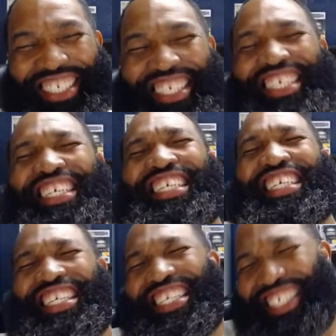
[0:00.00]

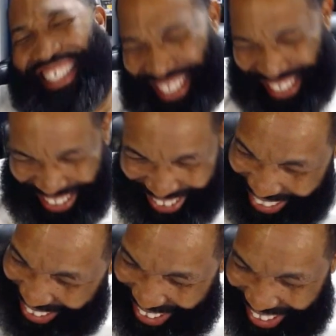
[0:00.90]
Because
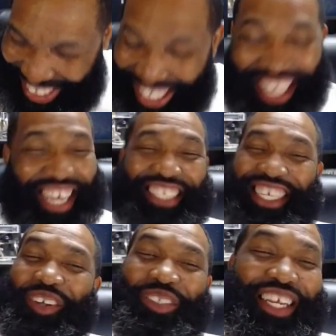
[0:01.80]

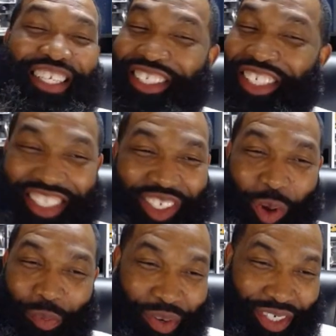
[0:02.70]
I don't think these sisters are
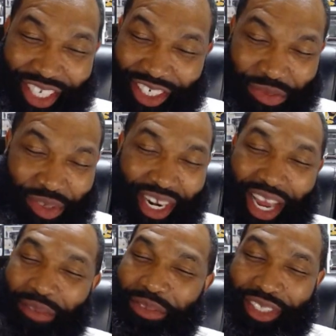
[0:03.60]
going to appreciate you, brother.
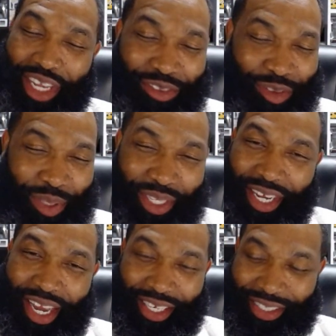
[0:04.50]
I'm just being
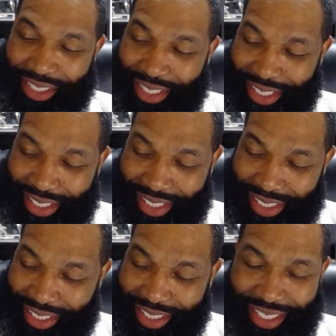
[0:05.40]
honest.
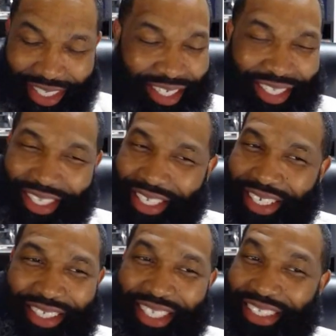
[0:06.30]

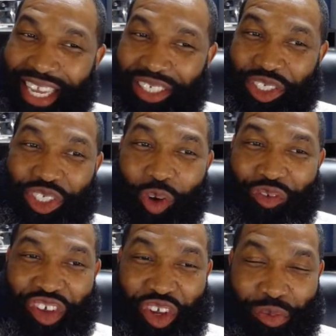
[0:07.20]
This ain't the show
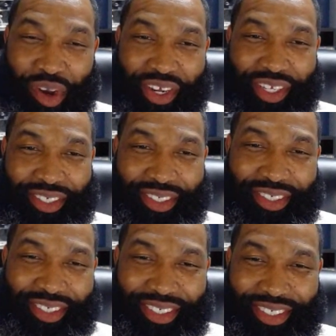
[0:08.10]
for you, brother.
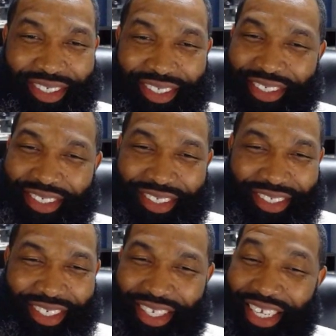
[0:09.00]

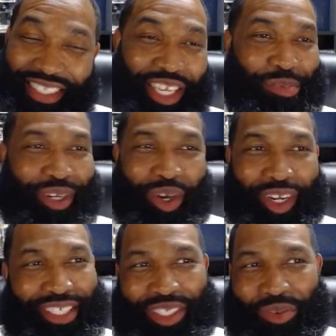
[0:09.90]
Let's keep it
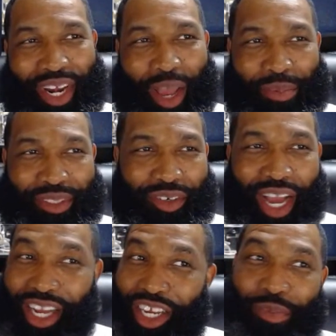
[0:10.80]
going. Let's see what happens, though.
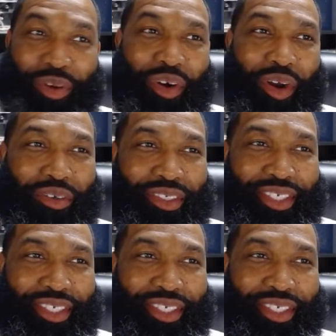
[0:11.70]
I could be wrong.